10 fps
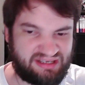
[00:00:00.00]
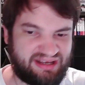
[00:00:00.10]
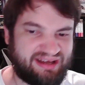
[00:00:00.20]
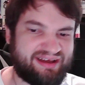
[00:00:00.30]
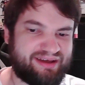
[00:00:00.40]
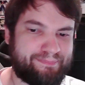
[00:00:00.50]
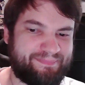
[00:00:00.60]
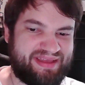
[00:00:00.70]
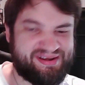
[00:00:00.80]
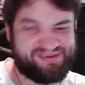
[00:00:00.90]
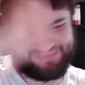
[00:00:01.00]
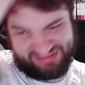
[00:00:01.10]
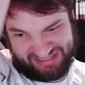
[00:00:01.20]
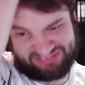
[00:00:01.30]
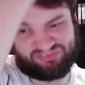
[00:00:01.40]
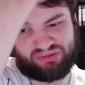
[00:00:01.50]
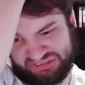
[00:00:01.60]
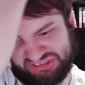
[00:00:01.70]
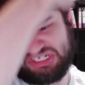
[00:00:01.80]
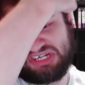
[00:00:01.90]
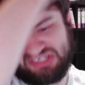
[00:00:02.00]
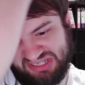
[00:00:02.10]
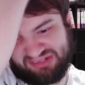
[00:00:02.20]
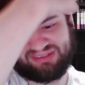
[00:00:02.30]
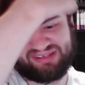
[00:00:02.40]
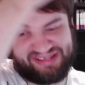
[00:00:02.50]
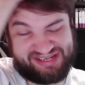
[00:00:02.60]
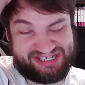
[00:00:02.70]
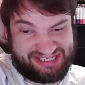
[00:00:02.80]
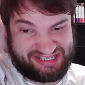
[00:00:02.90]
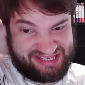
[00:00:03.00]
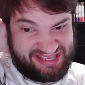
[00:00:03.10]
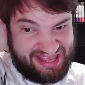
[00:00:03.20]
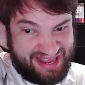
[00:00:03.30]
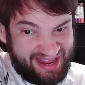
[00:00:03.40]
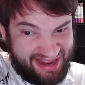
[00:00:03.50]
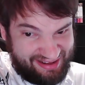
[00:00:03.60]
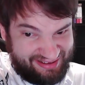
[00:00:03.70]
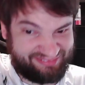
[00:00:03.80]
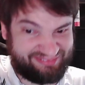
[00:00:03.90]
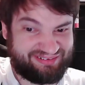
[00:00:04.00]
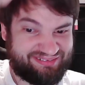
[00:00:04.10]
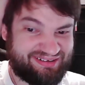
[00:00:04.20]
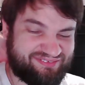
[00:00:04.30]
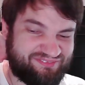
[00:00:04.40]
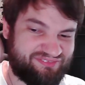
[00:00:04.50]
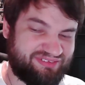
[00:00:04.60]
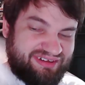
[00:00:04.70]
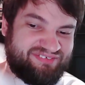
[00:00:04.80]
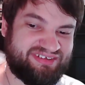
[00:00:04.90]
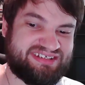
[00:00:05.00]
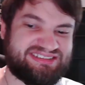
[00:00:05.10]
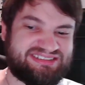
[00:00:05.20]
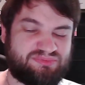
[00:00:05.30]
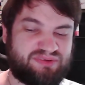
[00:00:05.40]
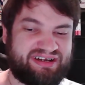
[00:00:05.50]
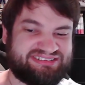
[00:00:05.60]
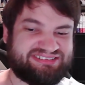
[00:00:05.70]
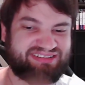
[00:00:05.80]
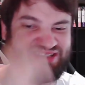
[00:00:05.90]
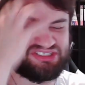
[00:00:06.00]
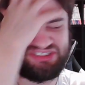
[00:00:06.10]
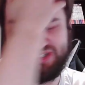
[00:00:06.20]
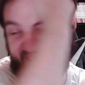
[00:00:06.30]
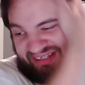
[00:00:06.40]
Uh, and as far as Shiki, like, yeah, a, a lot of a lot of his reconciliation kind